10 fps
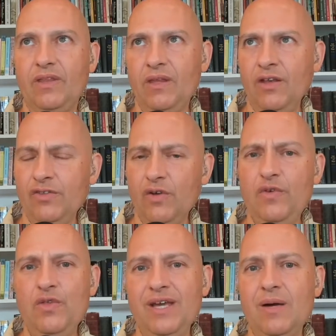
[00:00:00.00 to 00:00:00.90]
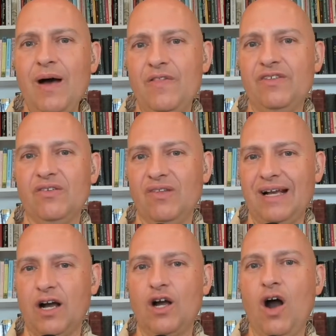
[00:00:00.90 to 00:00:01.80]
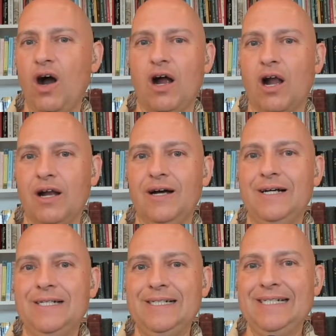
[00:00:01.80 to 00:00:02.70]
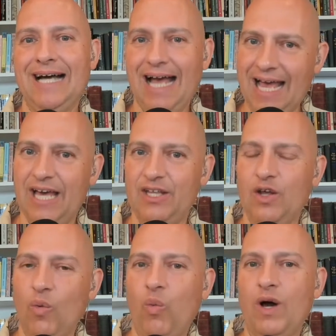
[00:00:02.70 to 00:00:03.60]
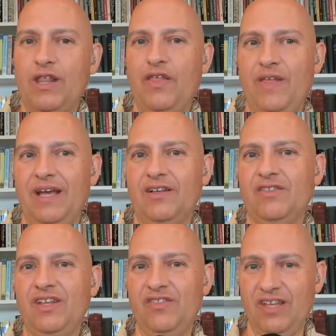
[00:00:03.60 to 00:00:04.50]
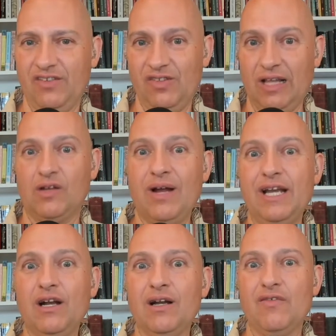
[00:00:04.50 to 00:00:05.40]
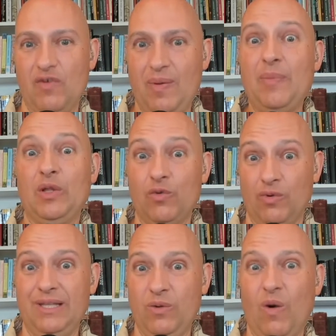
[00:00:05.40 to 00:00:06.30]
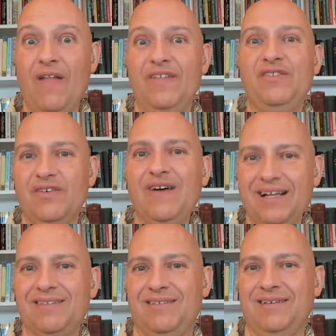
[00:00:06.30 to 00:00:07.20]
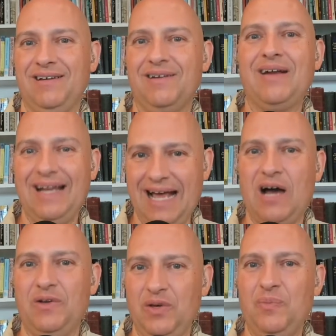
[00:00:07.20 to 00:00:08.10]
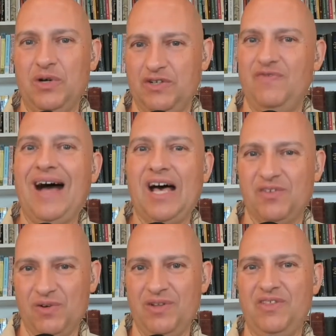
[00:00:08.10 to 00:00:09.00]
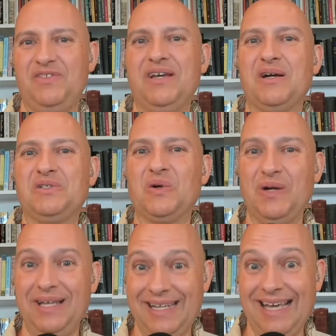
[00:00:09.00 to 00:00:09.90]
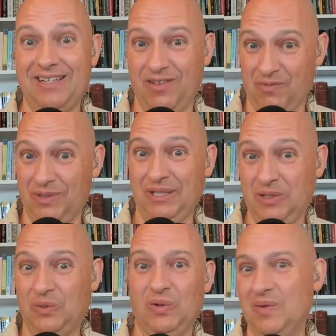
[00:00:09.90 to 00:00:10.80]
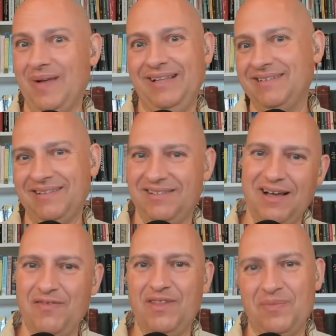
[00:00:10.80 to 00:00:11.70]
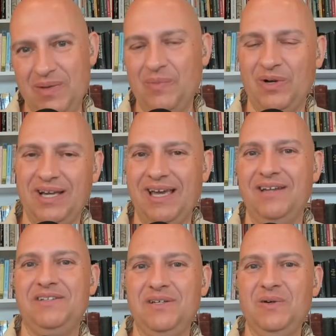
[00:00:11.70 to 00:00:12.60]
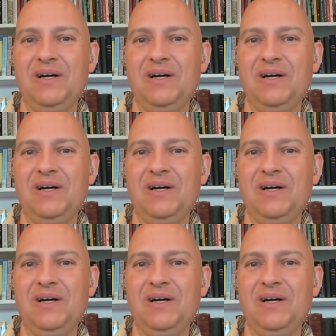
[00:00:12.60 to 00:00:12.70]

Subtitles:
so if you think about this as like a car, and one of the things is the accelerator for people who really want these effects, right? How do you push faster into this territory and get to the really cool, amazing stuff that people can get into?